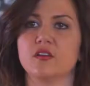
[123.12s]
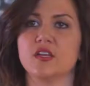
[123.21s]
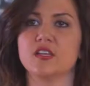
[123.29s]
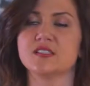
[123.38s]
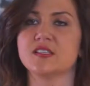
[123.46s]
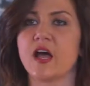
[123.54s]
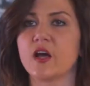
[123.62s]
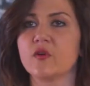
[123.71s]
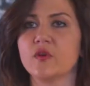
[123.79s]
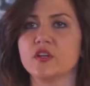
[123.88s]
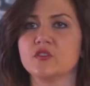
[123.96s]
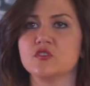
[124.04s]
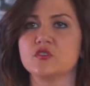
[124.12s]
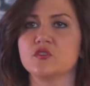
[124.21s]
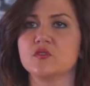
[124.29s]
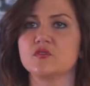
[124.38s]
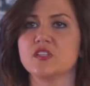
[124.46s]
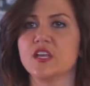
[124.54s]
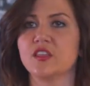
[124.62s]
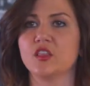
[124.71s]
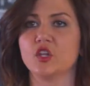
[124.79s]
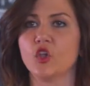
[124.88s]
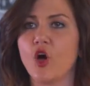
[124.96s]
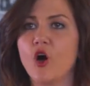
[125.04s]
He's not going to take
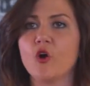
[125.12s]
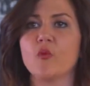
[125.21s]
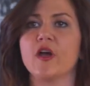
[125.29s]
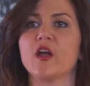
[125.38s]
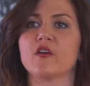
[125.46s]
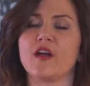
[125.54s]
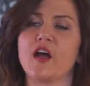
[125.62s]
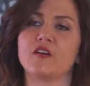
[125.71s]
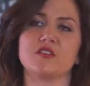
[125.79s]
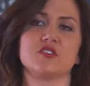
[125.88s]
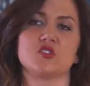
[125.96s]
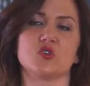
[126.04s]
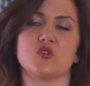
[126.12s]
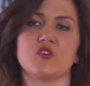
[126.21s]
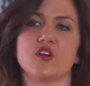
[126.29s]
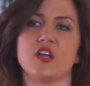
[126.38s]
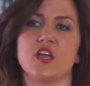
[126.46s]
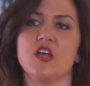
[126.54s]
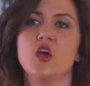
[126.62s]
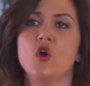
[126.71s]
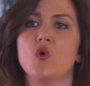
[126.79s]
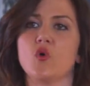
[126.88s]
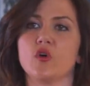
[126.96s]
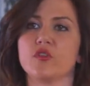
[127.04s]
the long way around a story
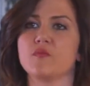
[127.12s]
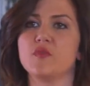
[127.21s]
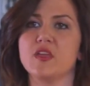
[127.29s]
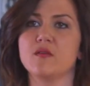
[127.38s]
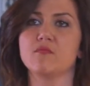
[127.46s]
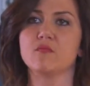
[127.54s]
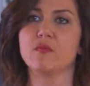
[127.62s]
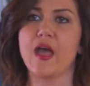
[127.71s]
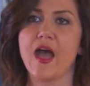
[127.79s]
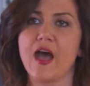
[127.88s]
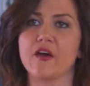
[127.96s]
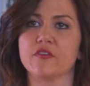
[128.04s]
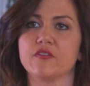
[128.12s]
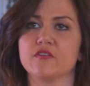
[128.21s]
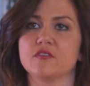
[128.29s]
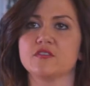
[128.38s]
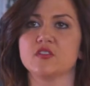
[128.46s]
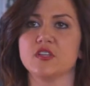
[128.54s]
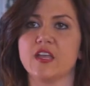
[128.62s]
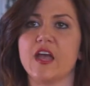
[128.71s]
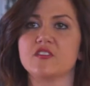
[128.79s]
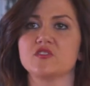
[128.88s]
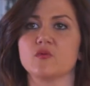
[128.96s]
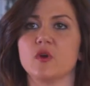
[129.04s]
or the beaten path to
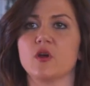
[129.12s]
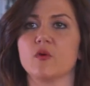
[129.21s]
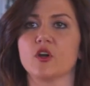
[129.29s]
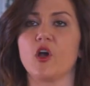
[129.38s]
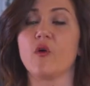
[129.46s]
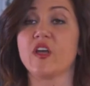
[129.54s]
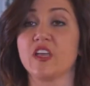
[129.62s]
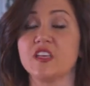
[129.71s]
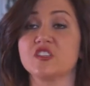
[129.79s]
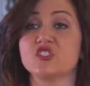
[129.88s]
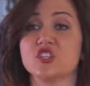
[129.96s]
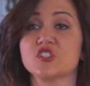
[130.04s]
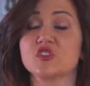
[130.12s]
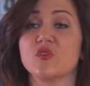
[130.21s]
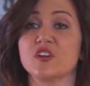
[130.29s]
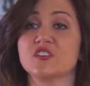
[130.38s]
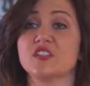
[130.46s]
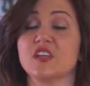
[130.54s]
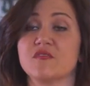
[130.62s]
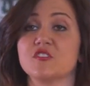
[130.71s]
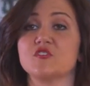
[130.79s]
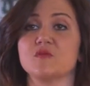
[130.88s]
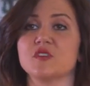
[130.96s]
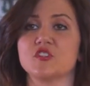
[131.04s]
get to where we're going. He's just going to give it
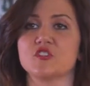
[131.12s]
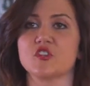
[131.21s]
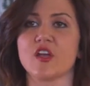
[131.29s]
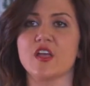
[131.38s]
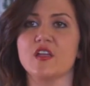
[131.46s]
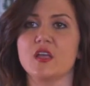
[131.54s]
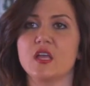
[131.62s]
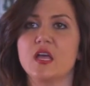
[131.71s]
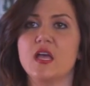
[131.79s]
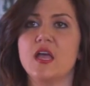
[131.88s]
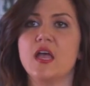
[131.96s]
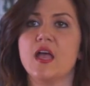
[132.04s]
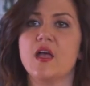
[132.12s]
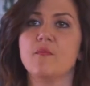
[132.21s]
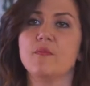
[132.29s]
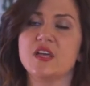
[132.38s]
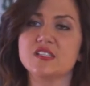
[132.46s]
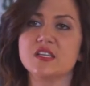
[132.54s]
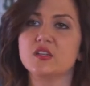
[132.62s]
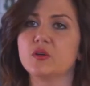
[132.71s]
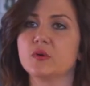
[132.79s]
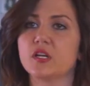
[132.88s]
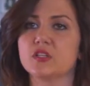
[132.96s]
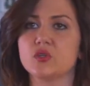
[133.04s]
to me straight. Basically
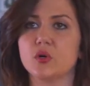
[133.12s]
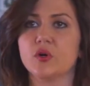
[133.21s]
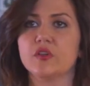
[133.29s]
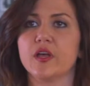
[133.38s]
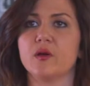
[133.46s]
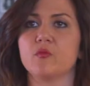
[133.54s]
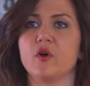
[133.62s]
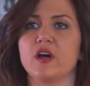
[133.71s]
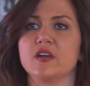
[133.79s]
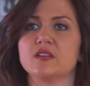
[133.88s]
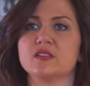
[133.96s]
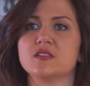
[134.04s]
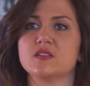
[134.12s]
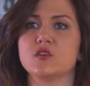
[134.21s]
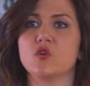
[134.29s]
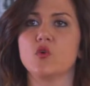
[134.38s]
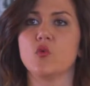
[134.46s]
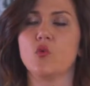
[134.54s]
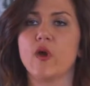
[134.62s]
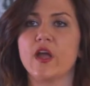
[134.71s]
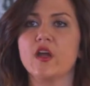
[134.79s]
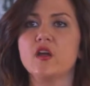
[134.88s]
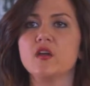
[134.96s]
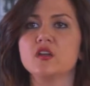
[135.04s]
what I told him was,
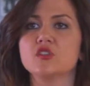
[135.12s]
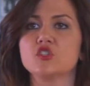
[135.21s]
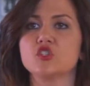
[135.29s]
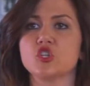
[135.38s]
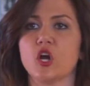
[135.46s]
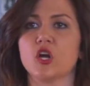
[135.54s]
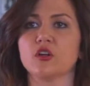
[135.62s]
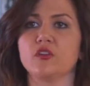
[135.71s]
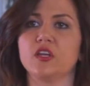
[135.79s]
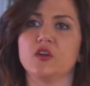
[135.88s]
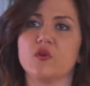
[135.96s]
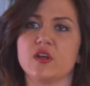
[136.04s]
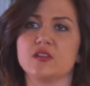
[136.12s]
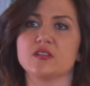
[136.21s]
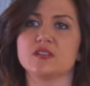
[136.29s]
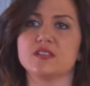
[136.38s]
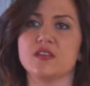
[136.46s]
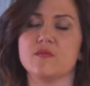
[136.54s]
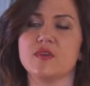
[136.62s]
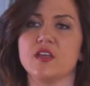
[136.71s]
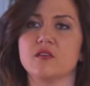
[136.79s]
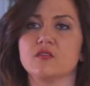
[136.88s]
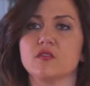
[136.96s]
where is Charlie going to see me?